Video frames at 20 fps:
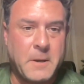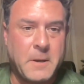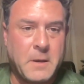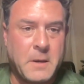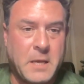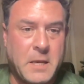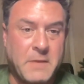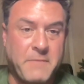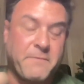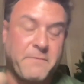
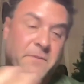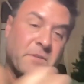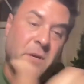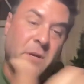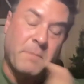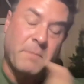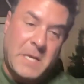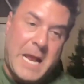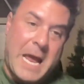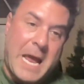If
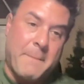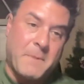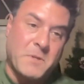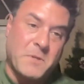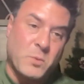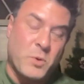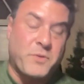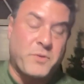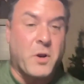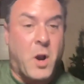something happens
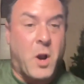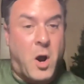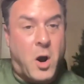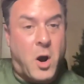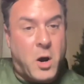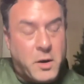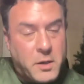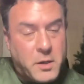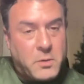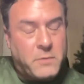with your
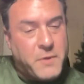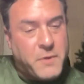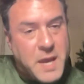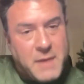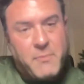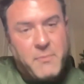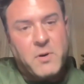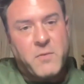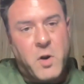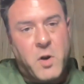auto, if you
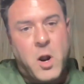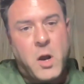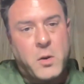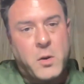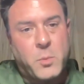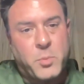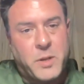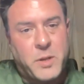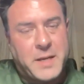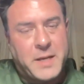have one of our
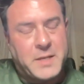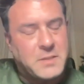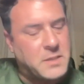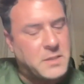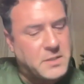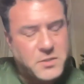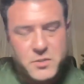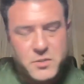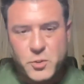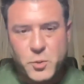auto plans,
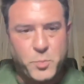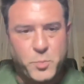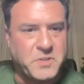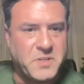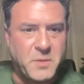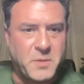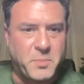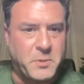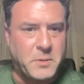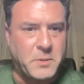it's super
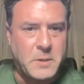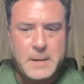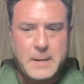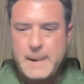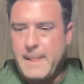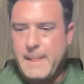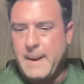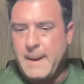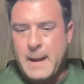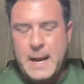simple.
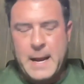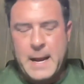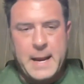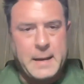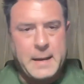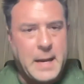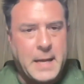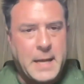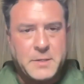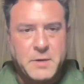
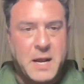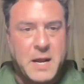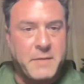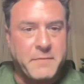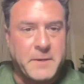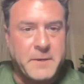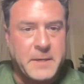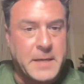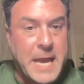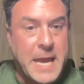I drive
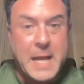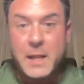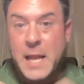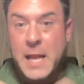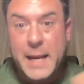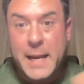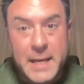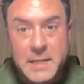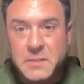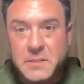a
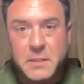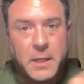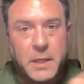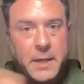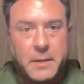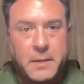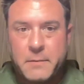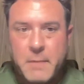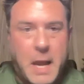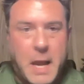Cadillac
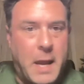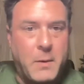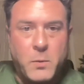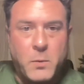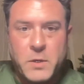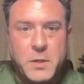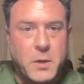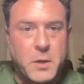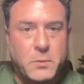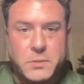Escalade. I
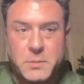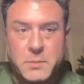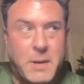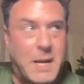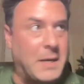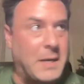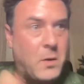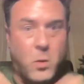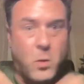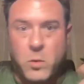would go to
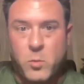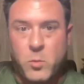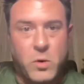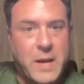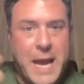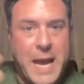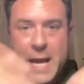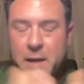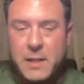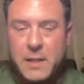my normal
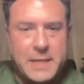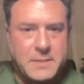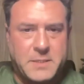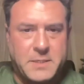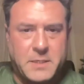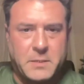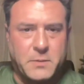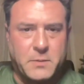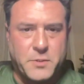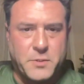Cadillac
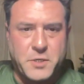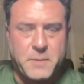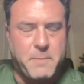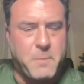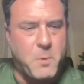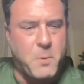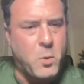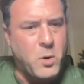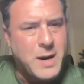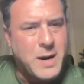dealership
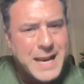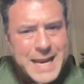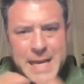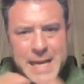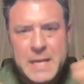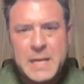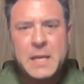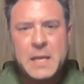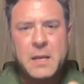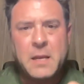or
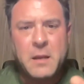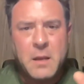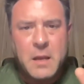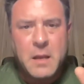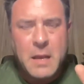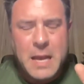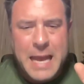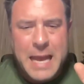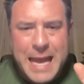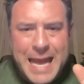any
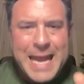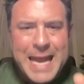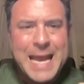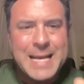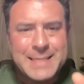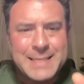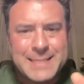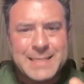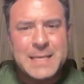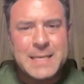
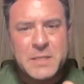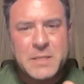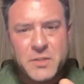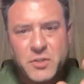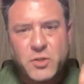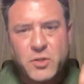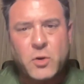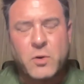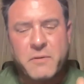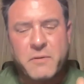ASE
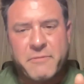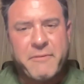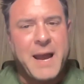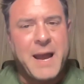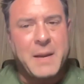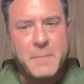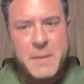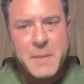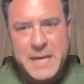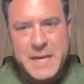
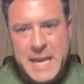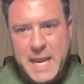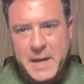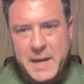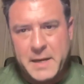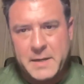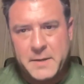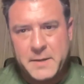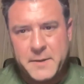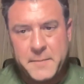certified
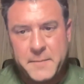mechanic.